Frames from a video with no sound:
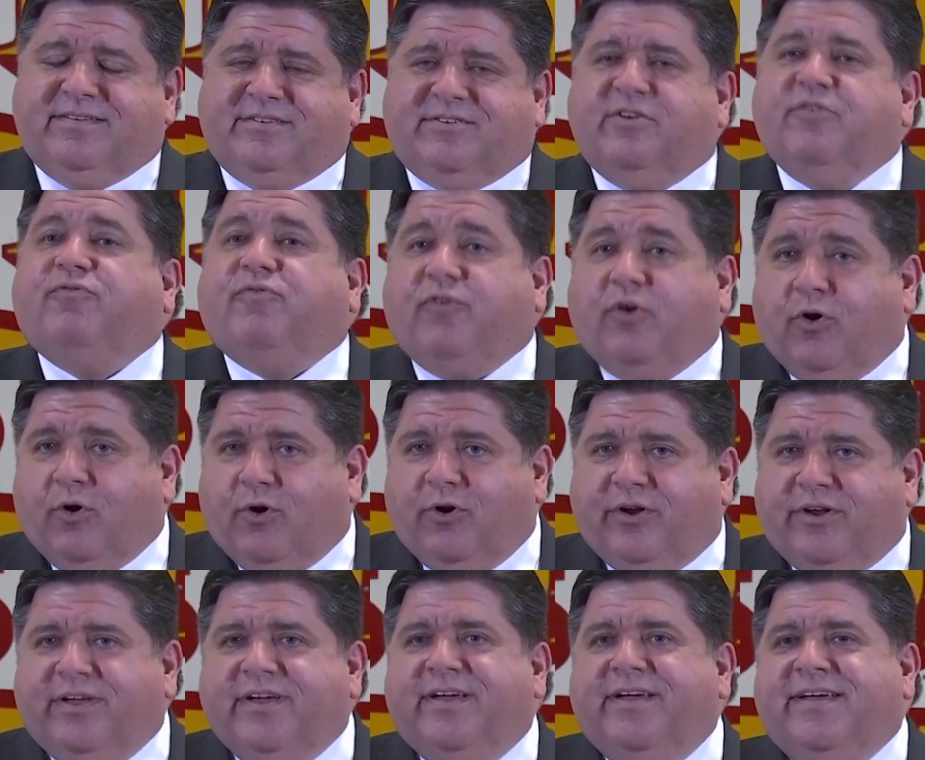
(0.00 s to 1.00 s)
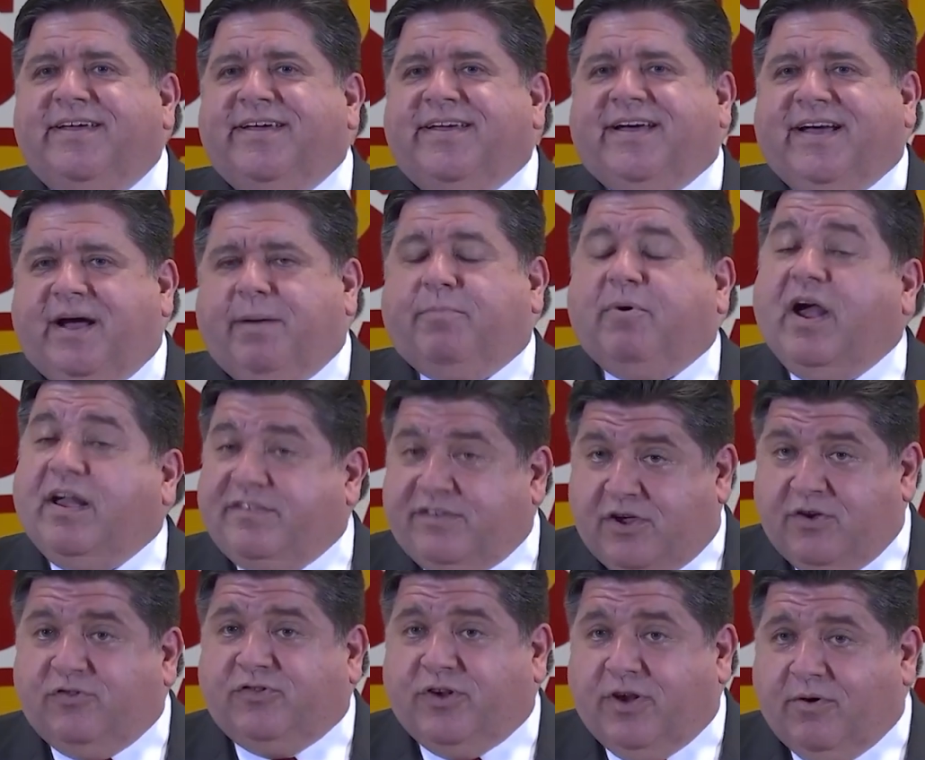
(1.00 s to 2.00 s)
deferred uh,
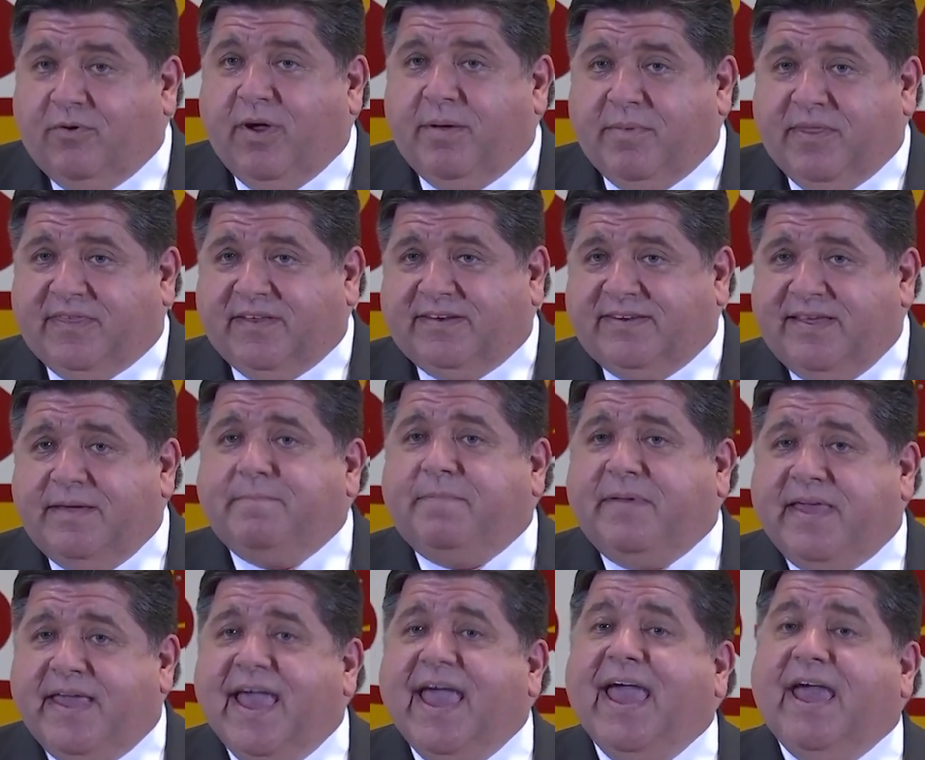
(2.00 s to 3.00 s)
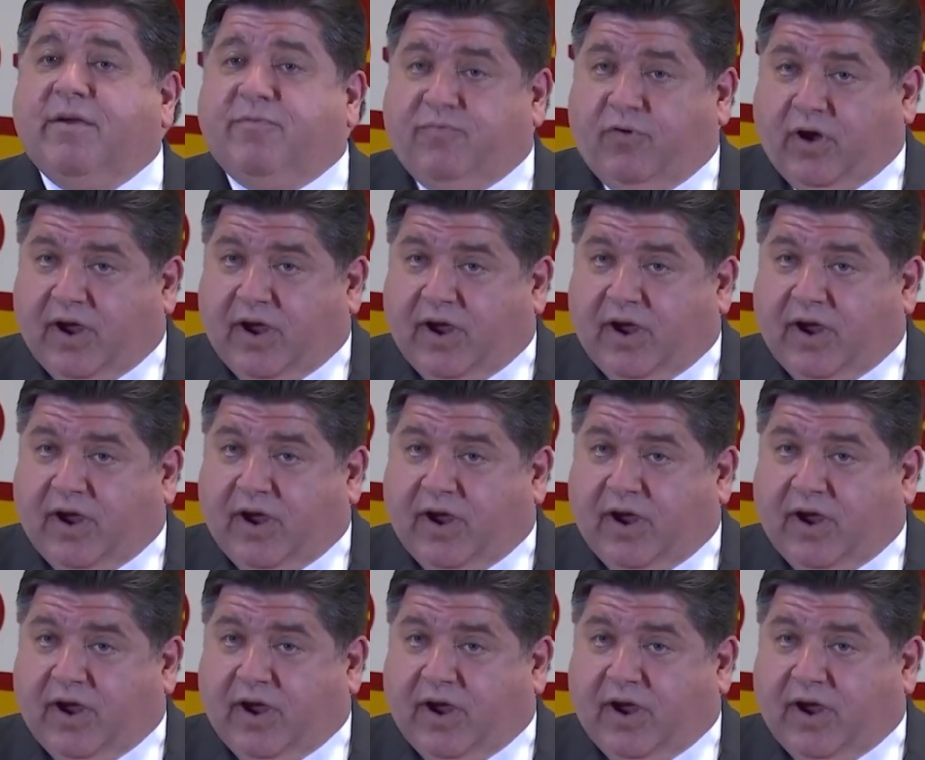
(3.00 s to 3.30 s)
prosecution agreement, the DPA for